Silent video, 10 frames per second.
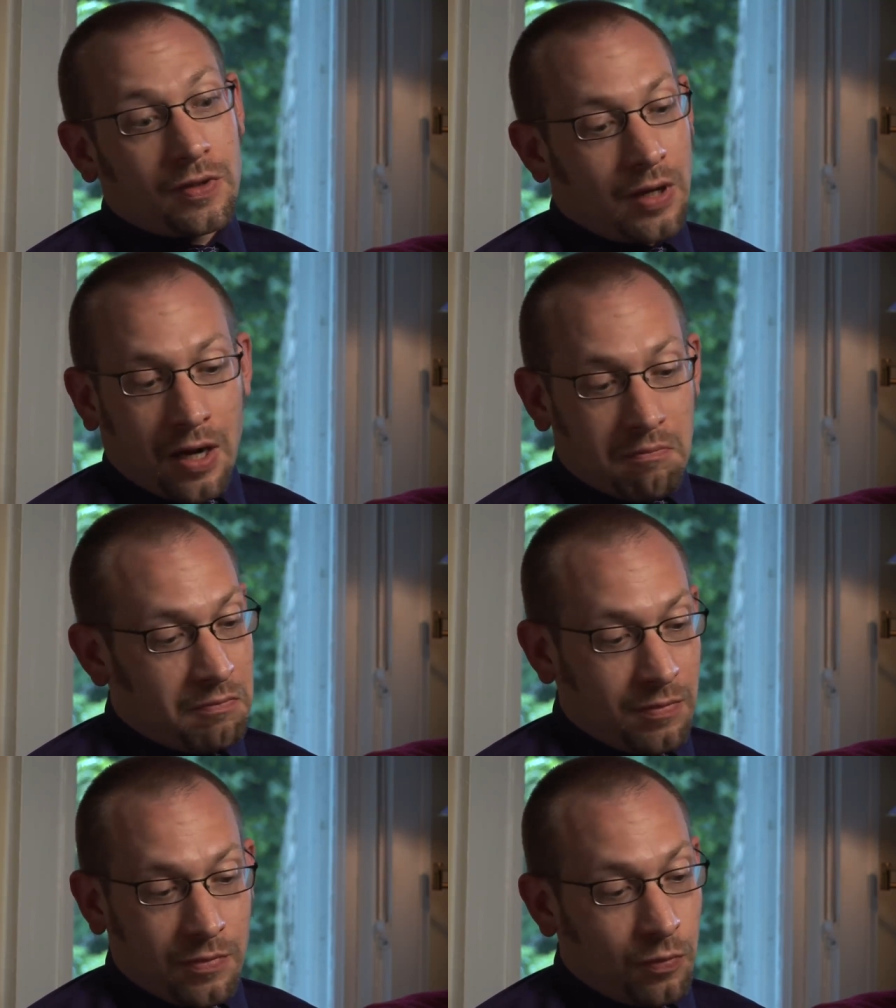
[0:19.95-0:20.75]
Um,
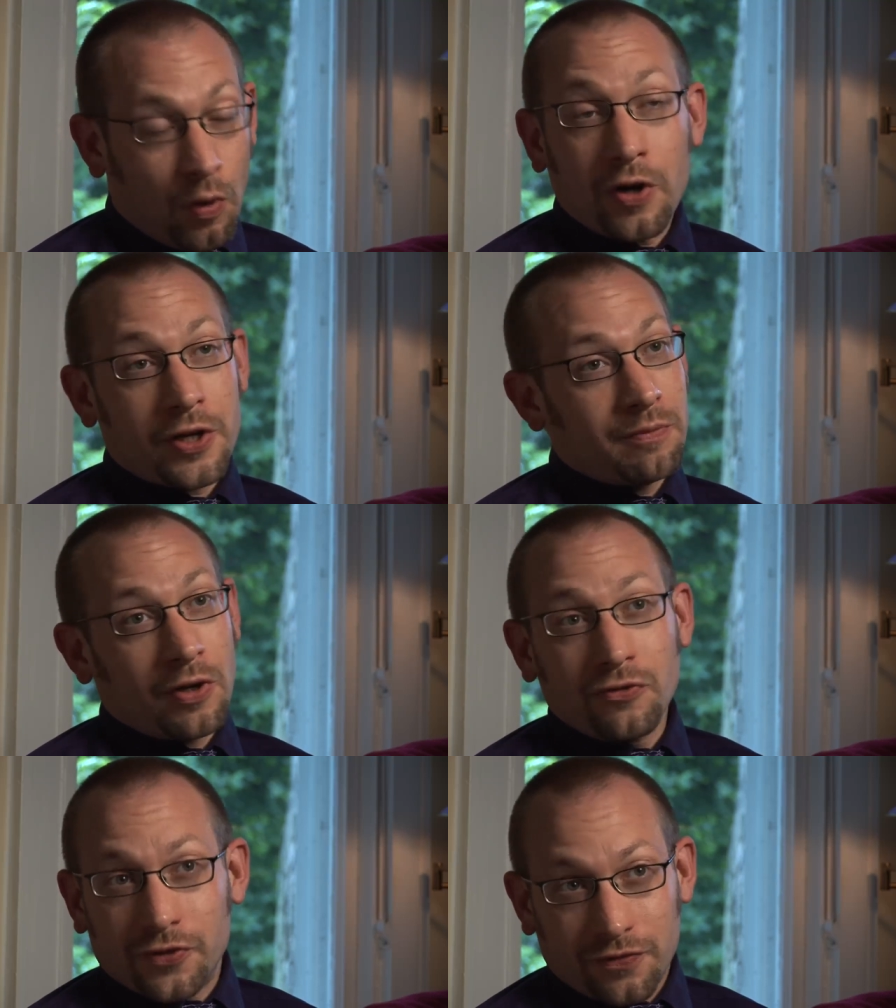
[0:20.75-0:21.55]
what are you
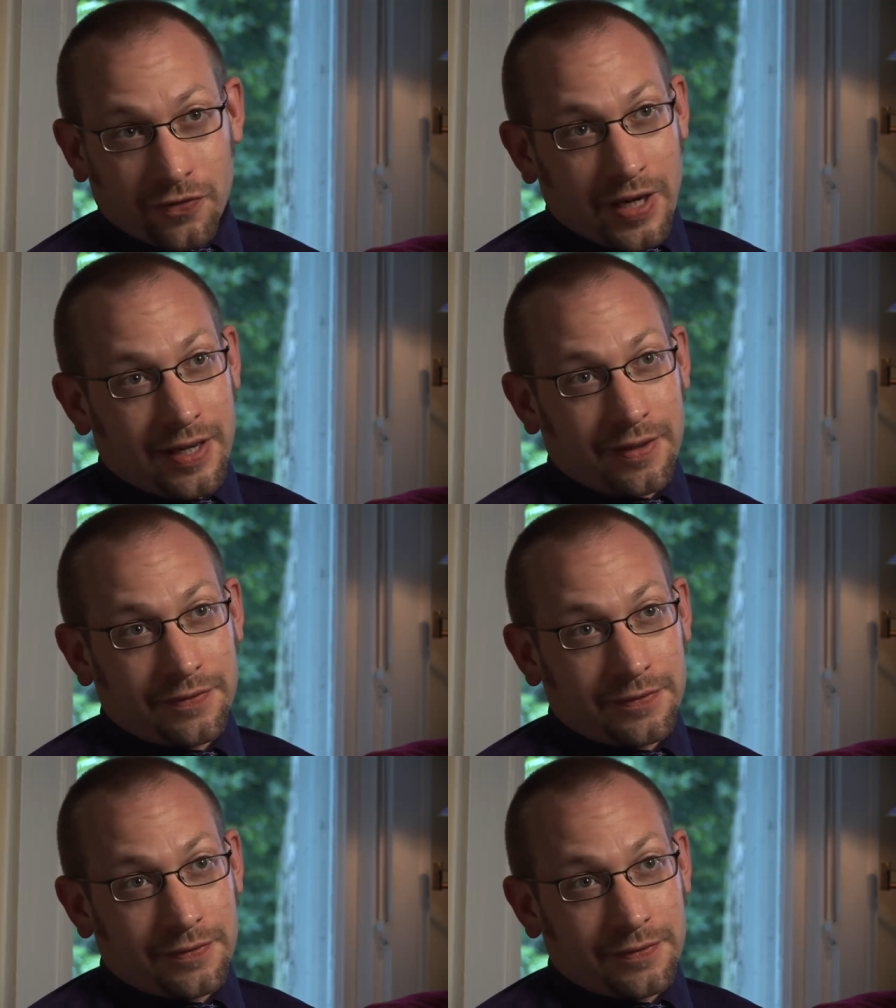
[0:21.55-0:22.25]
most afraid of?